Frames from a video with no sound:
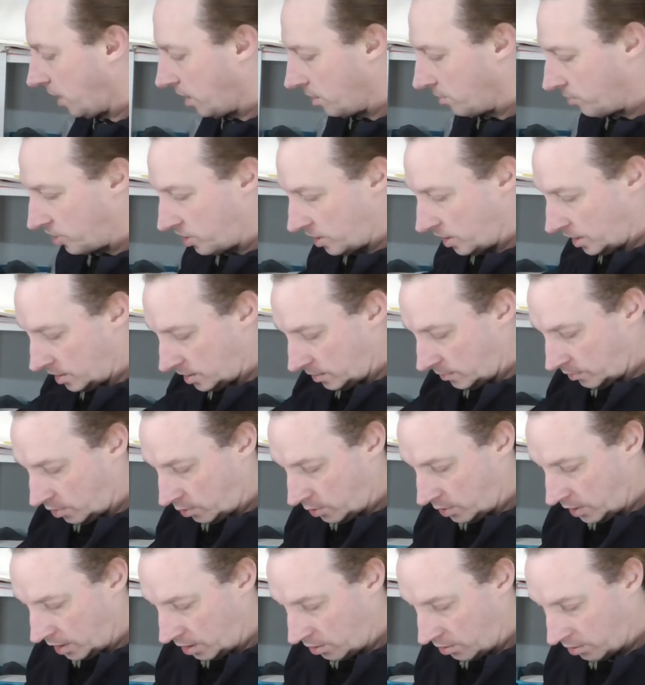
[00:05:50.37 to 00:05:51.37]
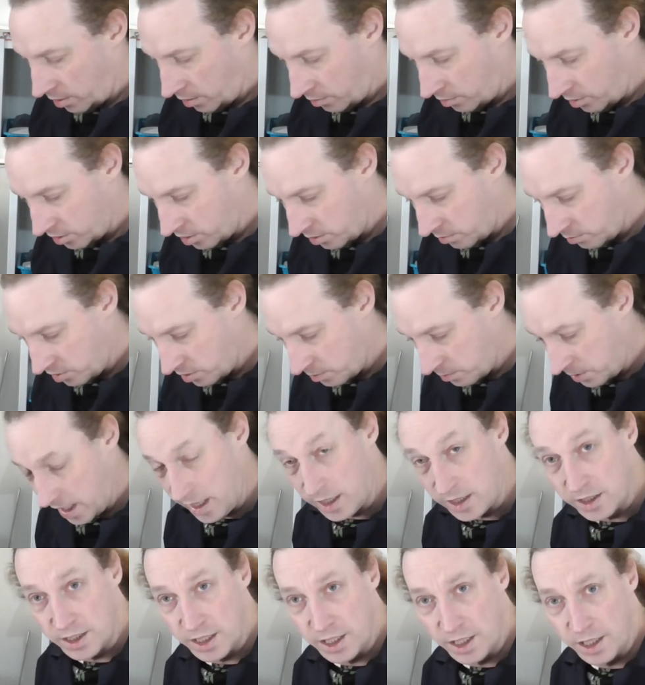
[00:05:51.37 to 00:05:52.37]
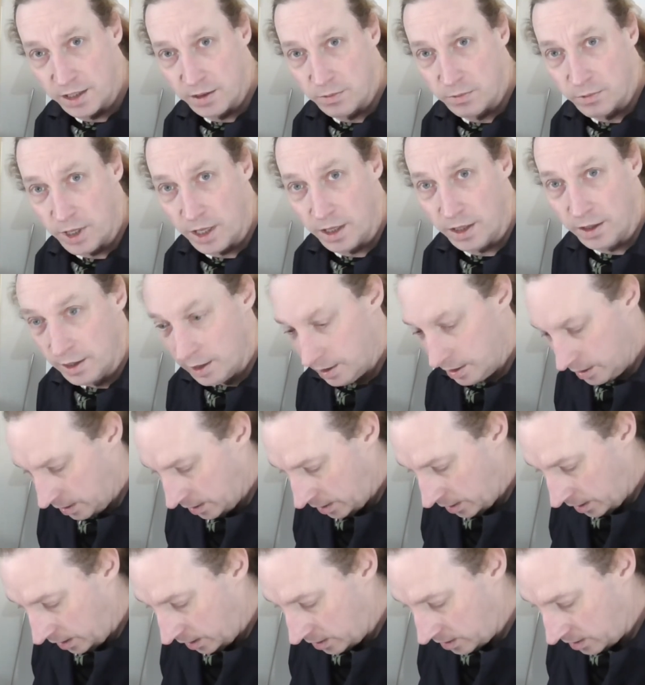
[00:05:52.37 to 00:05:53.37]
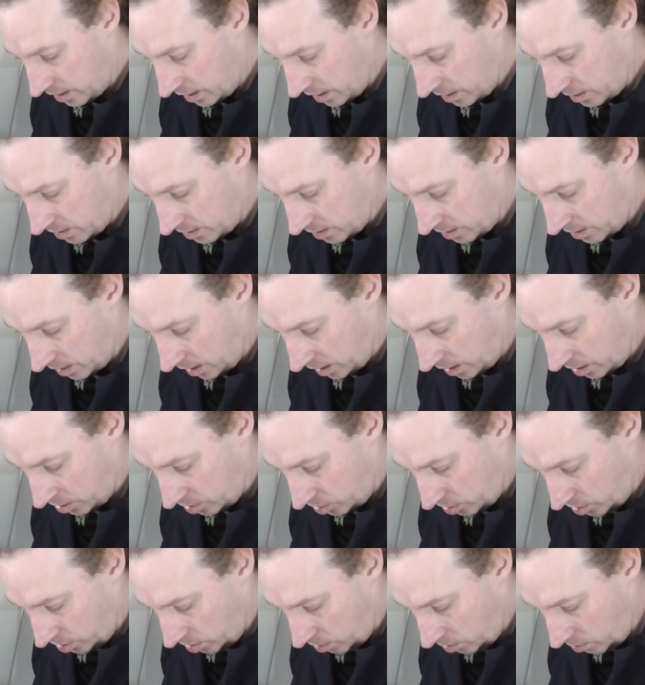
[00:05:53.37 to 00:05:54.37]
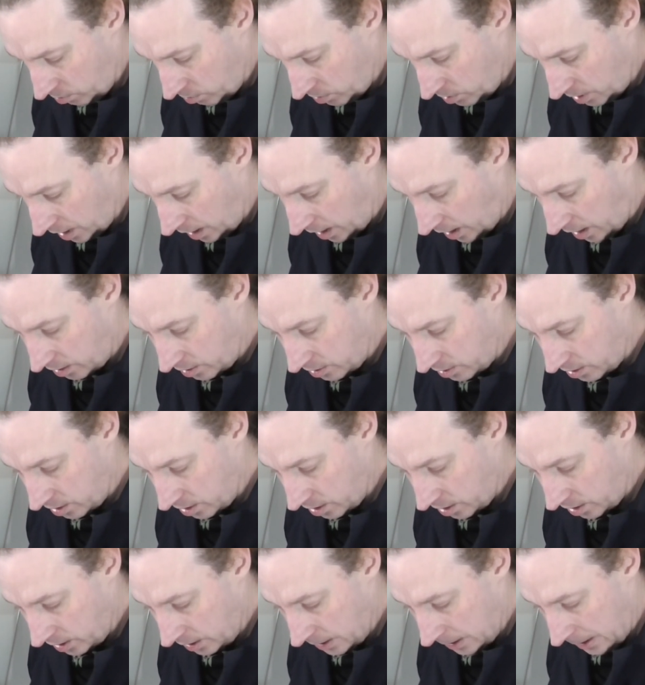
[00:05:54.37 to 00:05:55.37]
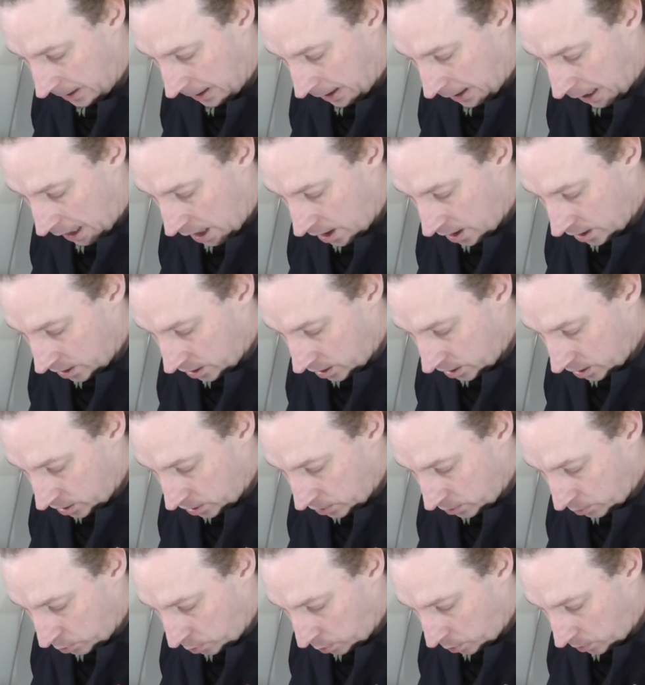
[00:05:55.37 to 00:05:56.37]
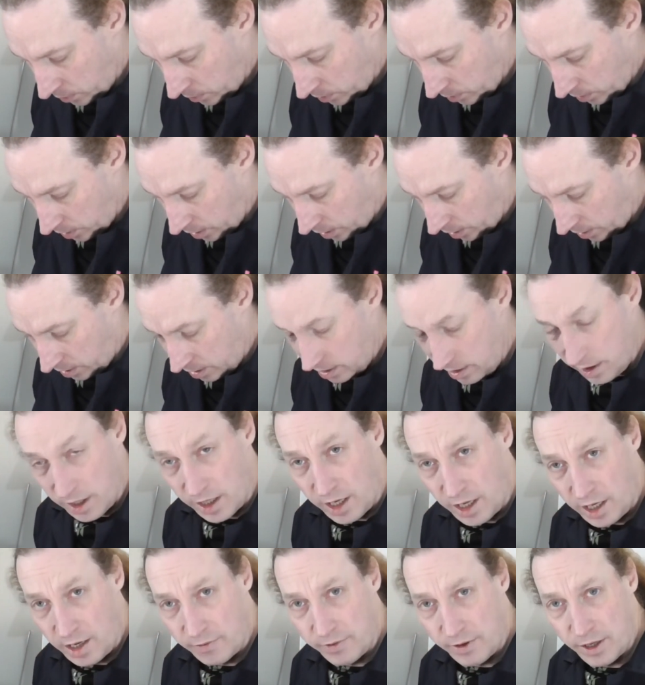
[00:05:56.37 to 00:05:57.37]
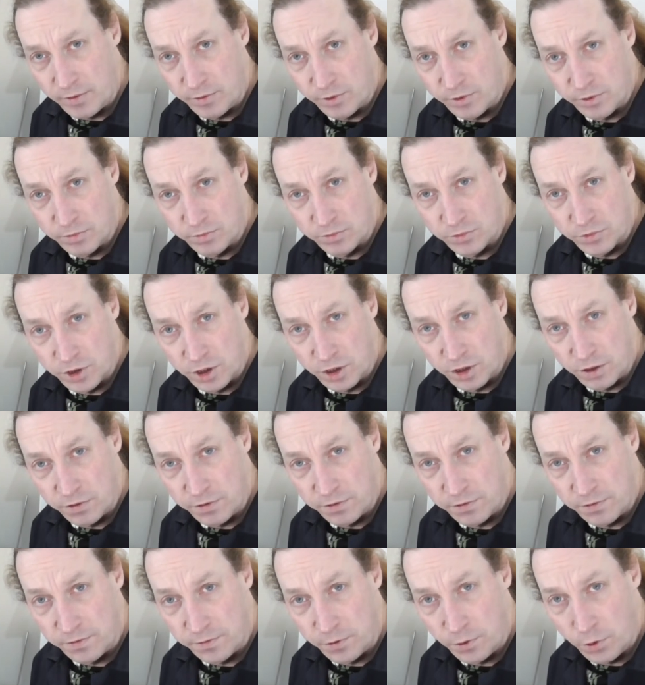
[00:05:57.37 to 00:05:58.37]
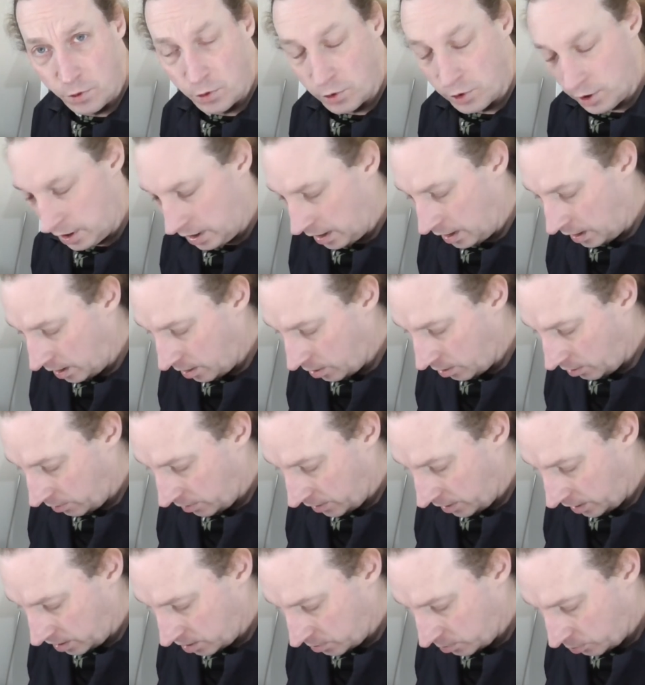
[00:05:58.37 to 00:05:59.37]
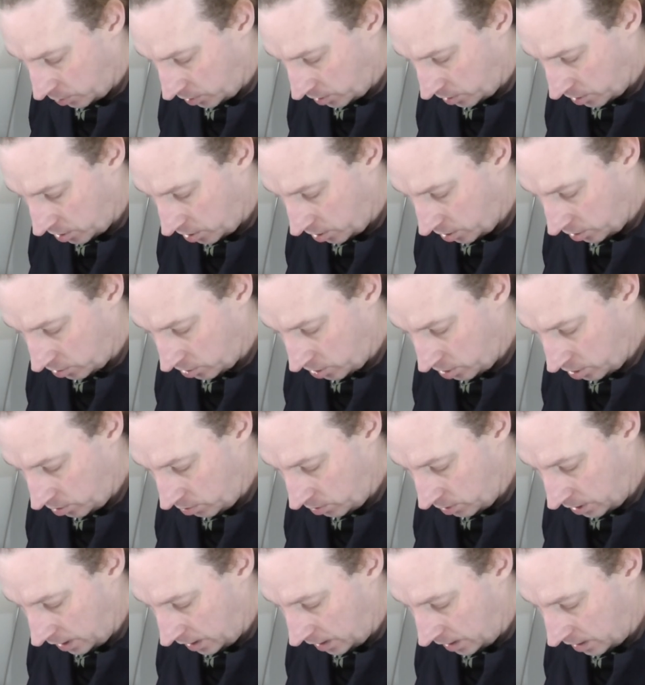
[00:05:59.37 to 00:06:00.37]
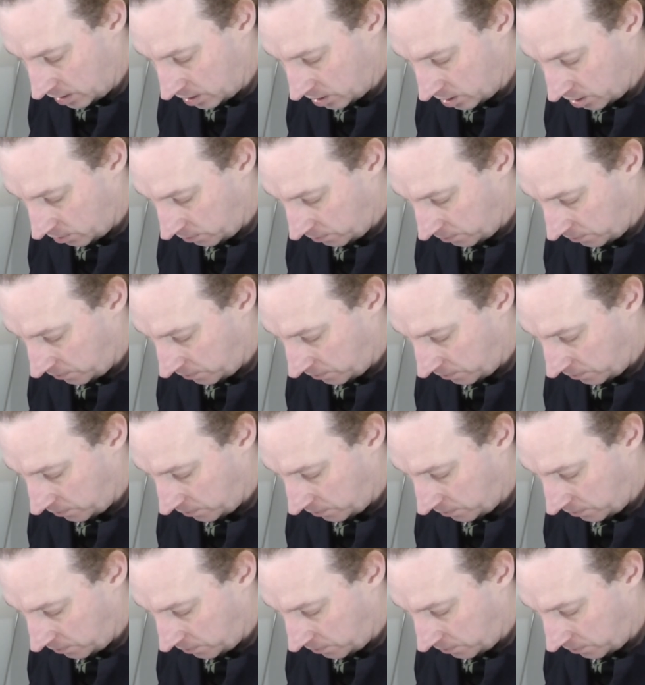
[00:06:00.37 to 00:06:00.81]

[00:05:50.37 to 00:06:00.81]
machine? Let's have a quick look. I've got some specs here. Well, it says that you get, I think you can have up to 4 gig on this, but it's got 2 gigs of,